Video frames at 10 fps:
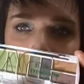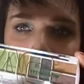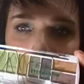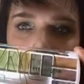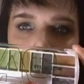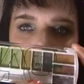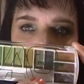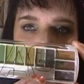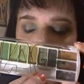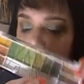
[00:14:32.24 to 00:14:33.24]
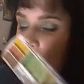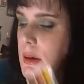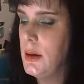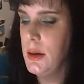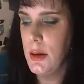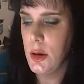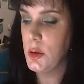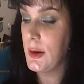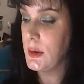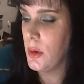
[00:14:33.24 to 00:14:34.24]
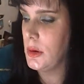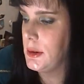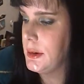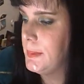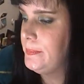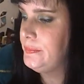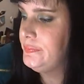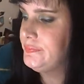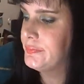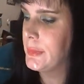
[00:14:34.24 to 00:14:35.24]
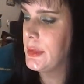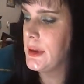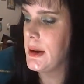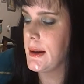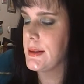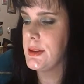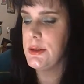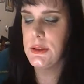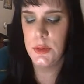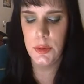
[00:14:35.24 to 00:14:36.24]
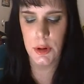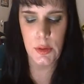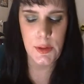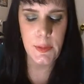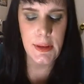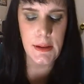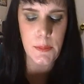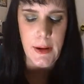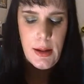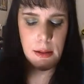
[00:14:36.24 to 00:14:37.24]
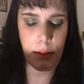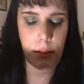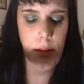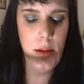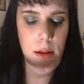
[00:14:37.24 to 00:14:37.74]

yellows, greens. Great quality. Then I got these two in a Christmas set palette.